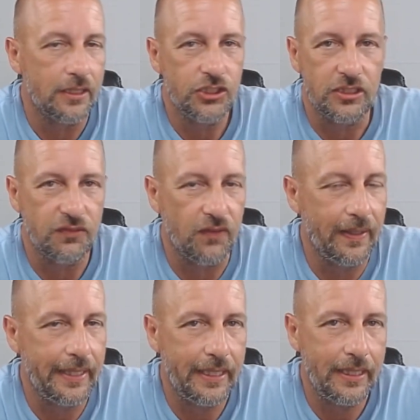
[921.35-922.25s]
she's
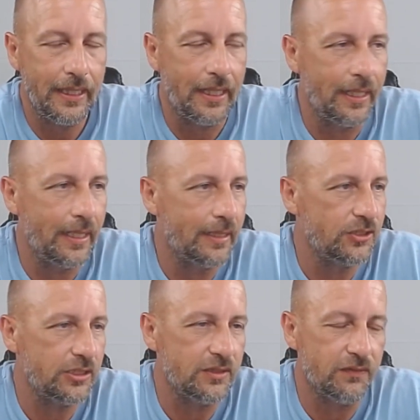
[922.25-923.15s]
funny,
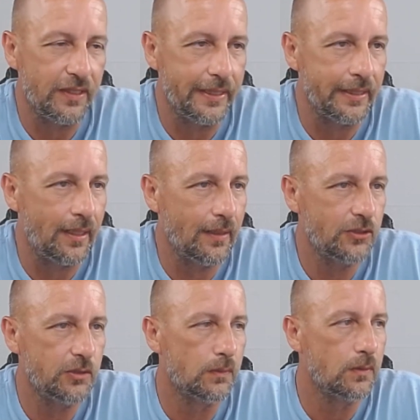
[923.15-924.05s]
and she's very
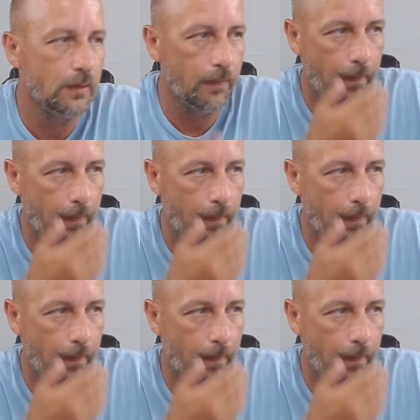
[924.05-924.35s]
knowledgeable.